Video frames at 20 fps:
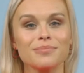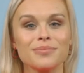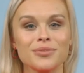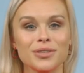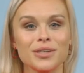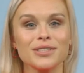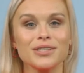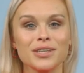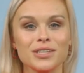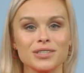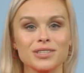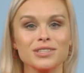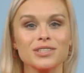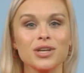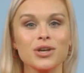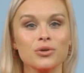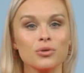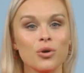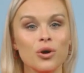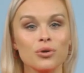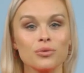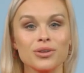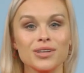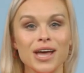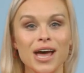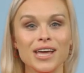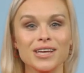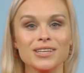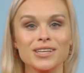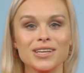But there are still more
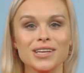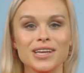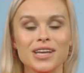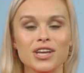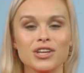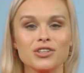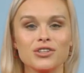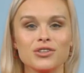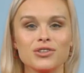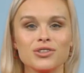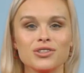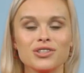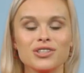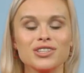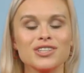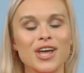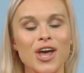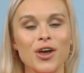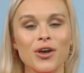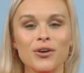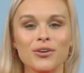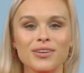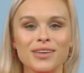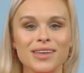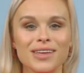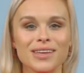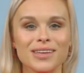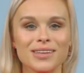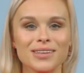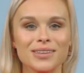reliability issues to solve.
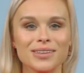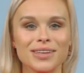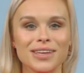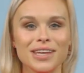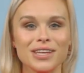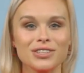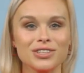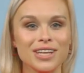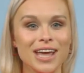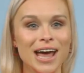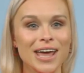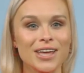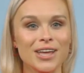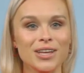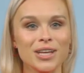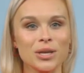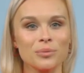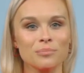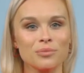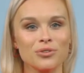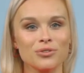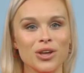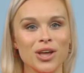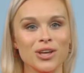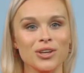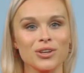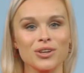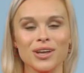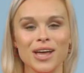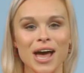Each LLM
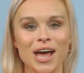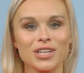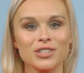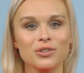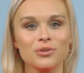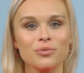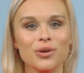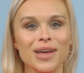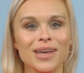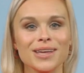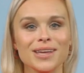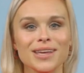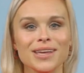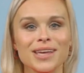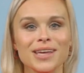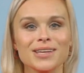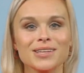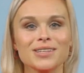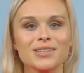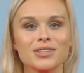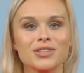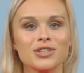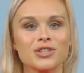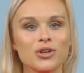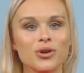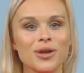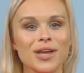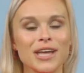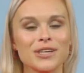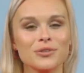provider has rate limits,
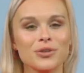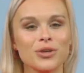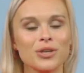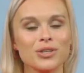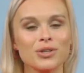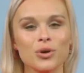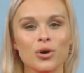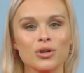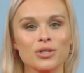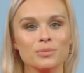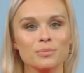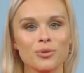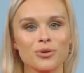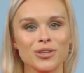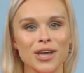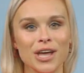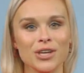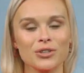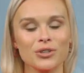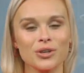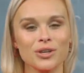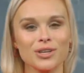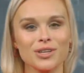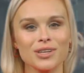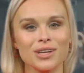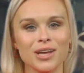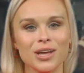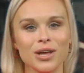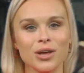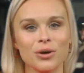so even with multiple
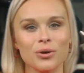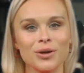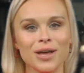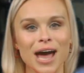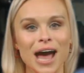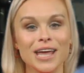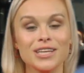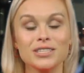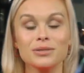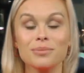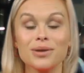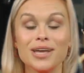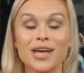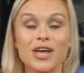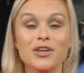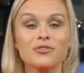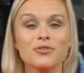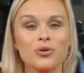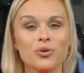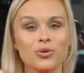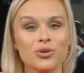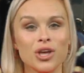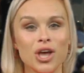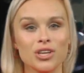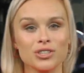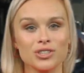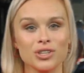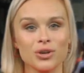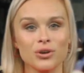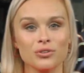vendors, we had to be careful
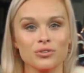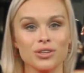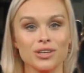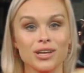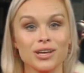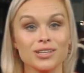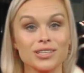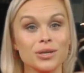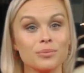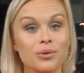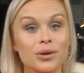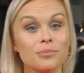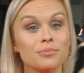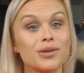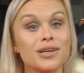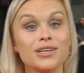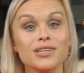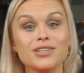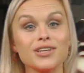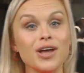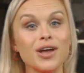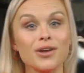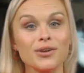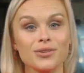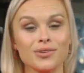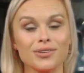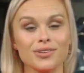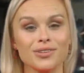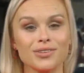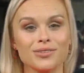not to overload them at peak
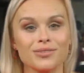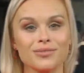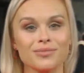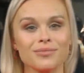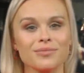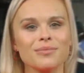times.